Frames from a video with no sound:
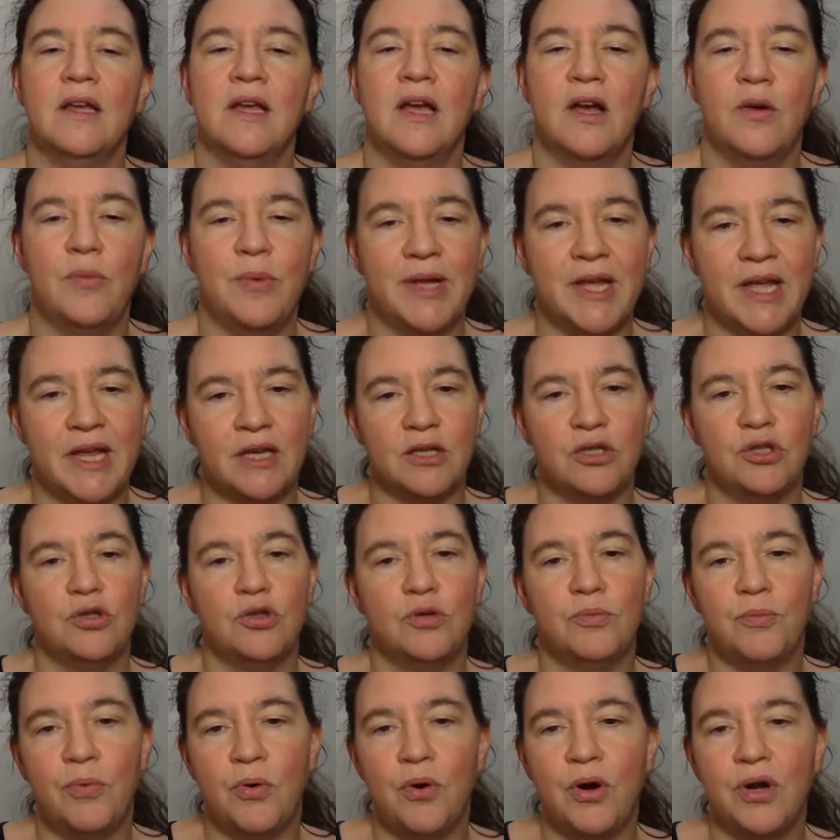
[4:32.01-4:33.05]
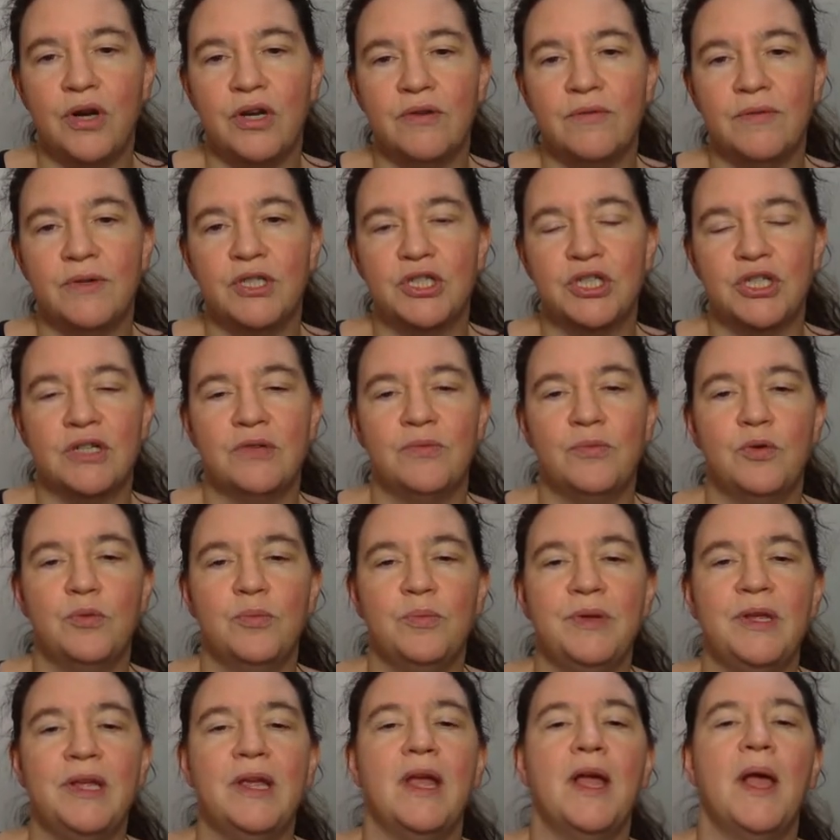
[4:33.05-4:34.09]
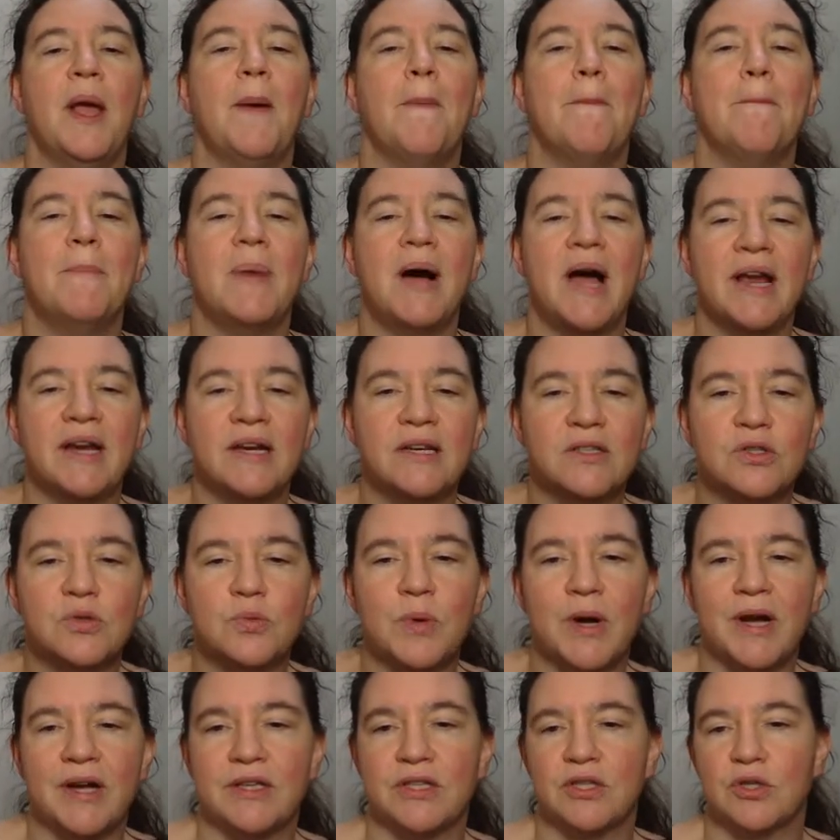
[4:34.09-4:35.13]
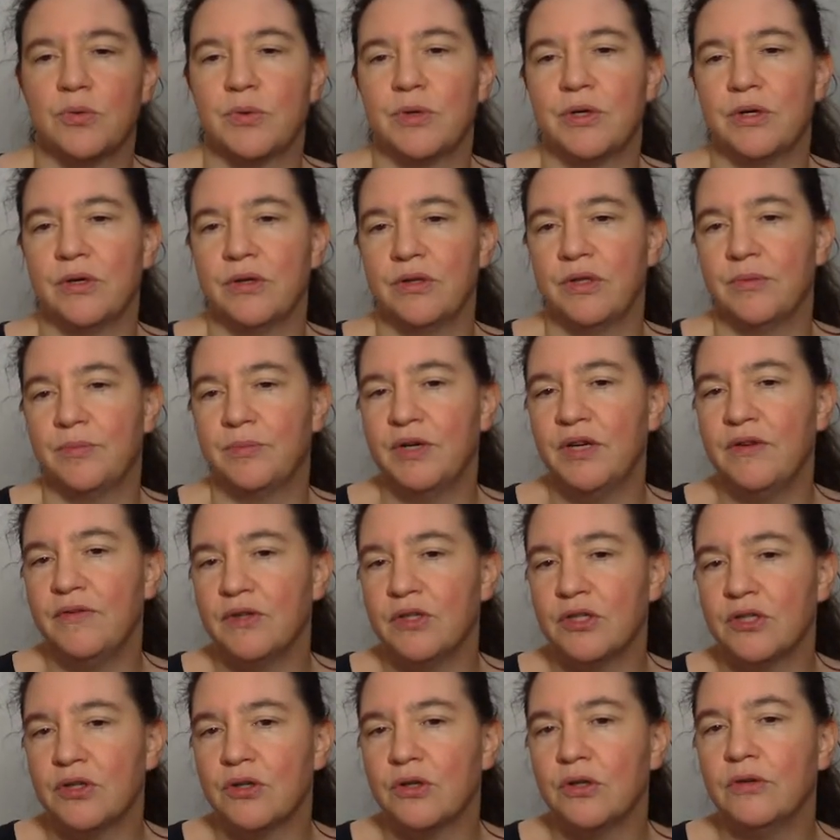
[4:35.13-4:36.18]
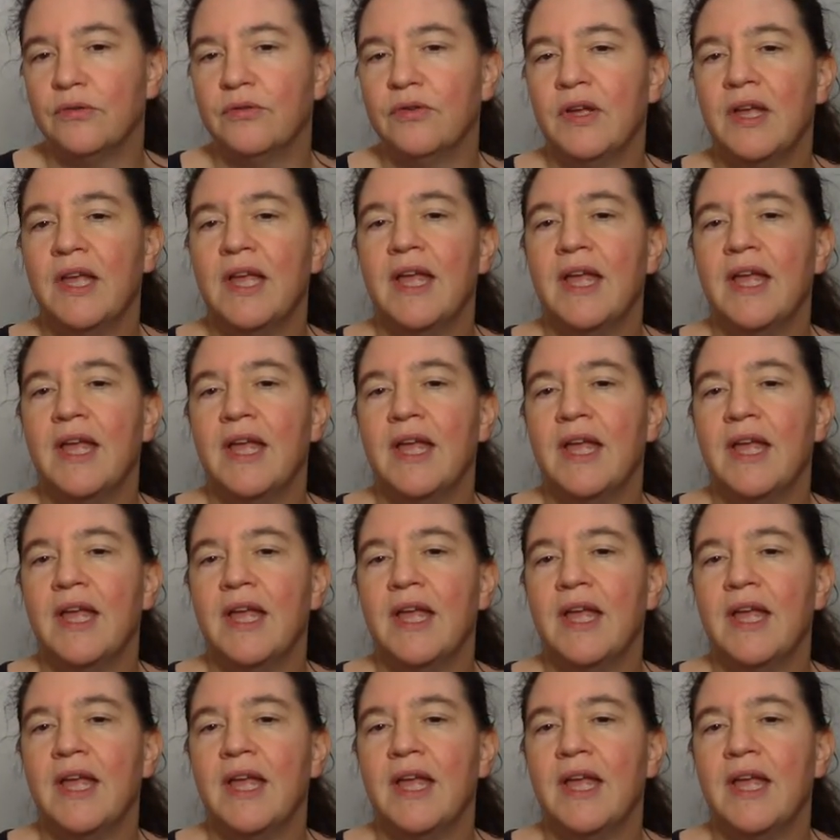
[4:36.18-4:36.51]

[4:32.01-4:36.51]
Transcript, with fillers: we get into a point which would be minus y squared on the previous curve,